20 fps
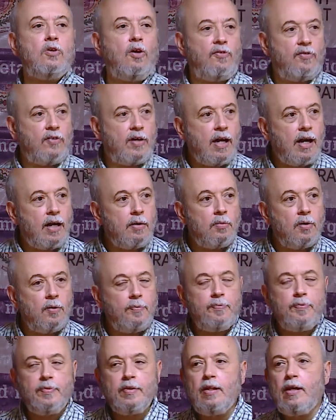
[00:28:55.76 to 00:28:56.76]
of
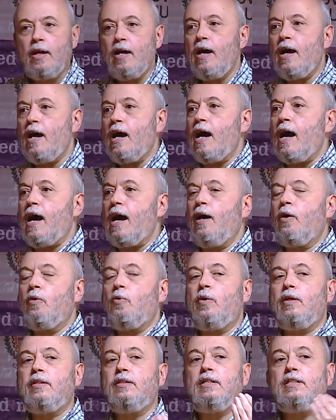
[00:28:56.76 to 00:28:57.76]
carbon.
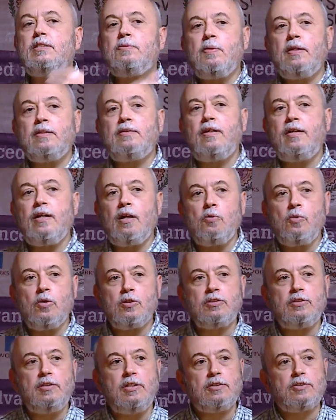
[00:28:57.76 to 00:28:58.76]
And when this material
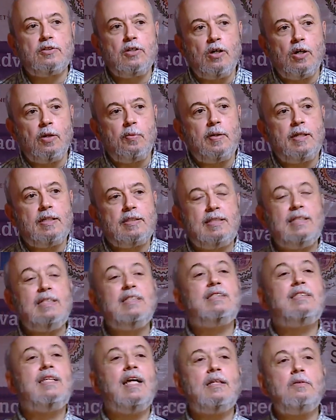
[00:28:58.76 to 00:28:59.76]
was discovered,
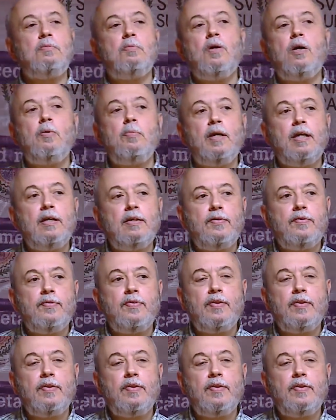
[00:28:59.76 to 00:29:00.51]
since that moment